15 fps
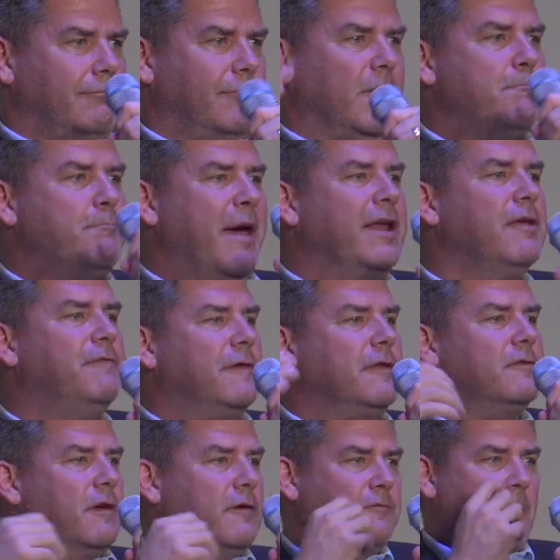the
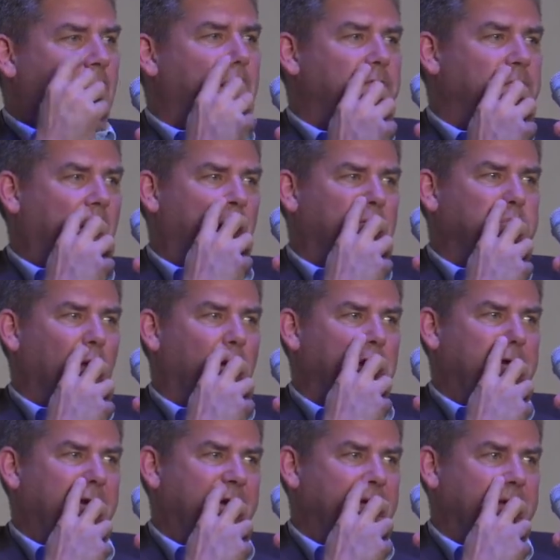benefits of, of, of
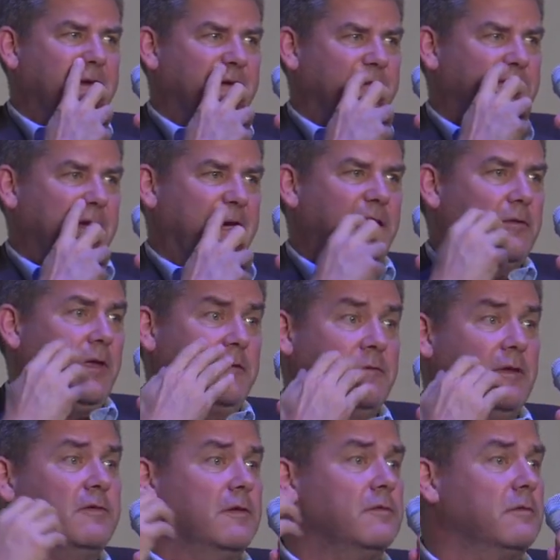blockade, of saying that
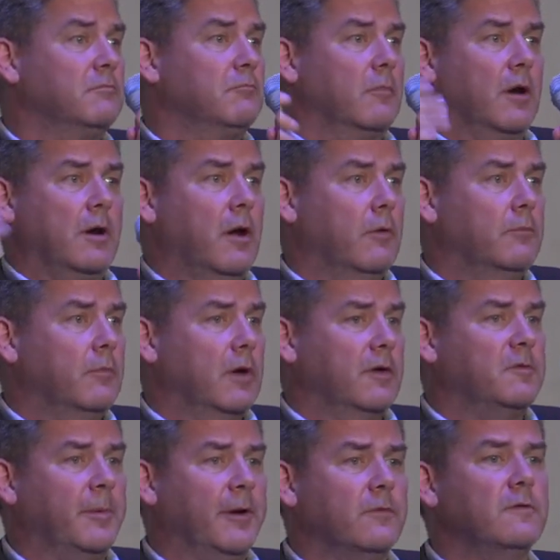this is, you know, I
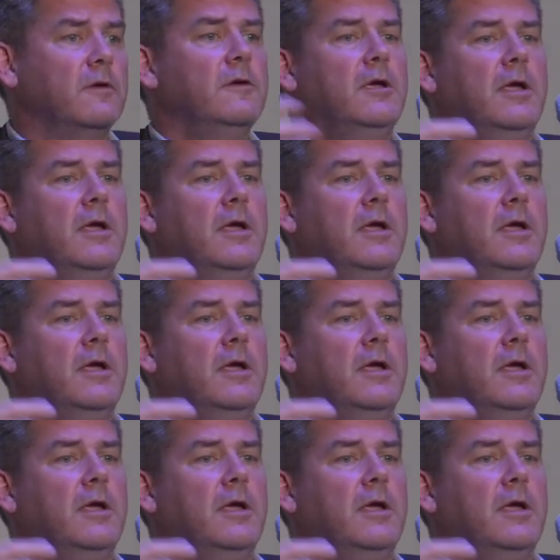suppose,